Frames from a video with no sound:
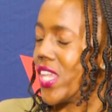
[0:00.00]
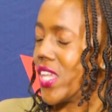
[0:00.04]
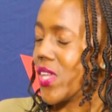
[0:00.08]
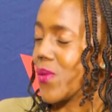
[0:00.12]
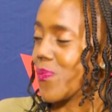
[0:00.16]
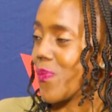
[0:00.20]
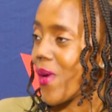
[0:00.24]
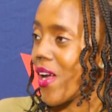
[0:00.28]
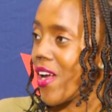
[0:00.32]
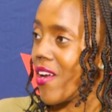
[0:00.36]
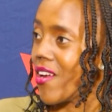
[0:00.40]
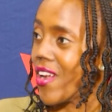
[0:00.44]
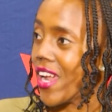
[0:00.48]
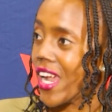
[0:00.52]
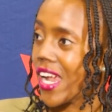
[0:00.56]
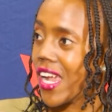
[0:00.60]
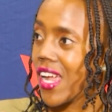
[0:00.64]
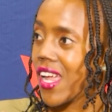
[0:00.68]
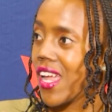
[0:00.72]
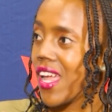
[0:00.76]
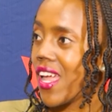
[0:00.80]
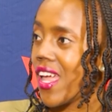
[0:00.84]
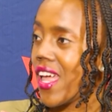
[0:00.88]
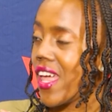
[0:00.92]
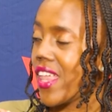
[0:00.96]
inspiring
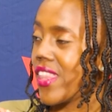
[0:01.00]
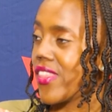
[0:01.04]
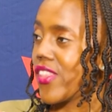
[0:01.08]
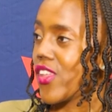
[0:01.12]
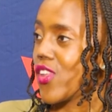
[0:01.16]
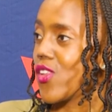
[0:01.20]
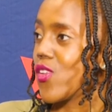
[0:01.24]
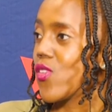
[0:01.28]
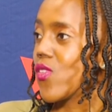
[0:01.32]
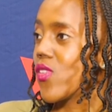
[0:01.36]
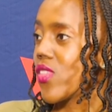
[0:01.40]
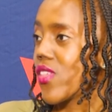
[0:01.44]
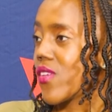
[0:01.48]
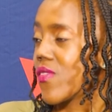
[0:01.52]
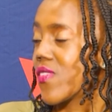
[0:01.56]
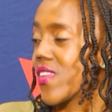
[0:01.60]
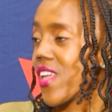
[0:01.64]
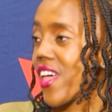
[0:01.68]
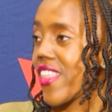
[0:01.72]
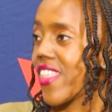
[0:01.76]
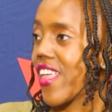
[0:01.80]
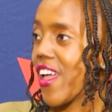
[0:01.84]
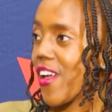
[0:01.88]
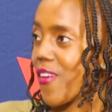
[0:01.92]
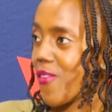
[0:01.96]
the youth of
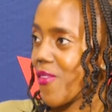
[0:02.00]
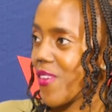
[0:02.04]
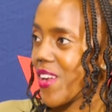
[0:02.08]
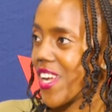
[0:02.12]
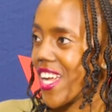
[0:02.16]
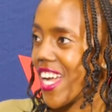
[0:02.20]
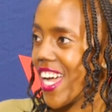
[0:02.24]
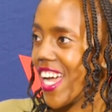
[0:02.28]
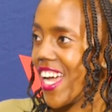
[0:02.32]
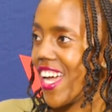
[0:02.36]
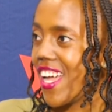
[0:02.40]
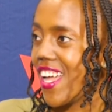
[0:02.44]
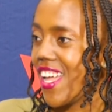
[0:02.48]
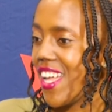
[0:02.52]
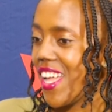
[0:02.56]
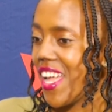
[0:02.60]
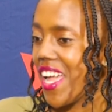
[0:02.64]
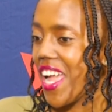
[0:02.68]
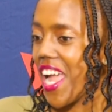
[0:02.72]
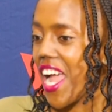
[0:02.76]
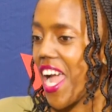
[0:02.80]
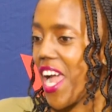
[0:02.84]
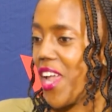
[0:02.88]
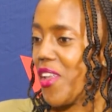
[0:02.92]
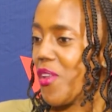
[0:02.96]
South Africa,
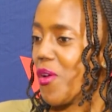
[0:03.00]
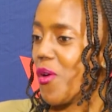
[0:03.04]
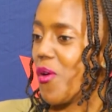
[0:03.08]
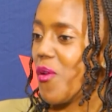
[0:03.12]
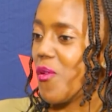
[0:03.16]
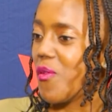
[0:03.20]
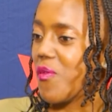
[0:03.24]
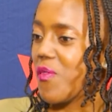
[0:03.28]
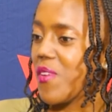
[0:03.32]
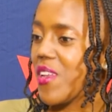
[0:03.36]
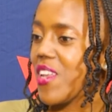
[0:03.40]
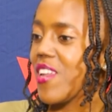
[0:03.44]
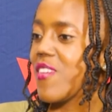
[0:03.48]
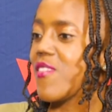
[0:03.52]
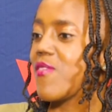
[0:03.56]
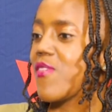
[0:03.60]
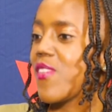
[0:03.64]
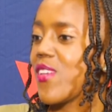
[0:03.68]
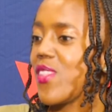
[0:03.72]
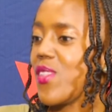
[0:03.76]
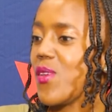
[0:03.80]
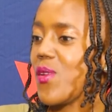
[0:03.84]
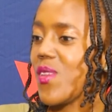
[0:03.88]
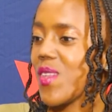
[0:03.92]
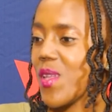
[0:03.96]
and hopefully
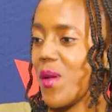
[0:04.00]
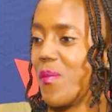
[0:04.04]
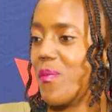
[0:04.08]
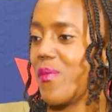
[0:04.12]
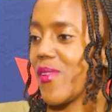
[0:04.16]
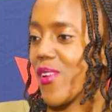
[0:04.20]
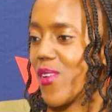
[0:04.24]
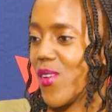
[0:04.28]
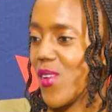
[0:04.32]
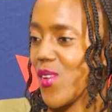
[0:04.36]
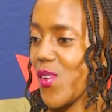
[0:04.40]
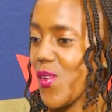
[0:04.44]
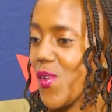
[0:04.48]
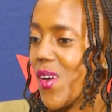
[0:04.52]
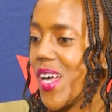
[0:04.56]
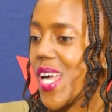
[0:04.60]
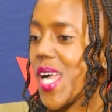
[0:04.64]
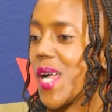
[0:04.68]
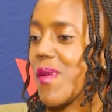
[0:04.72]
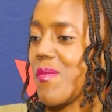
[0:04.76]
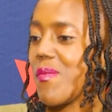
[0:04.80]
for those abroad who are